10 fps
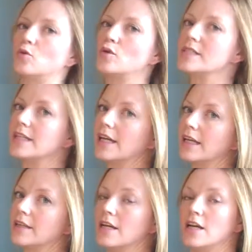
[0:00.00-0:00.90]
are pointing
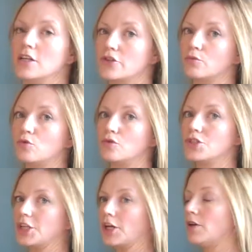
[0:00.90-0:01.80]
in
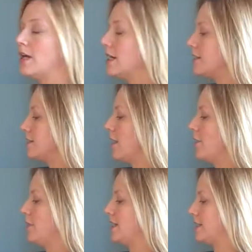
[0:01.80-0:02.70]
towards you,
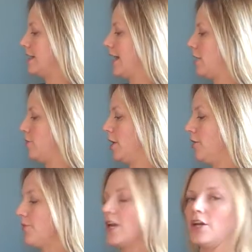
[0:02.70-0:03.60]
slight bend in the
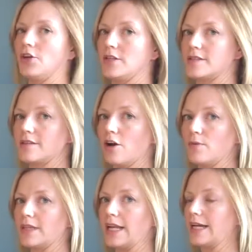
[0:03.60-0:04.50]
elbow. You can start
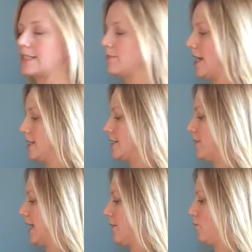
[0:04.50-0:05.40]
with the legs bent
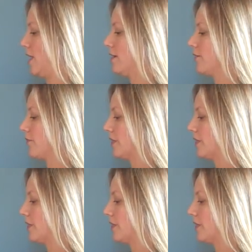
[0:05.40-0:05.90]
to begin with.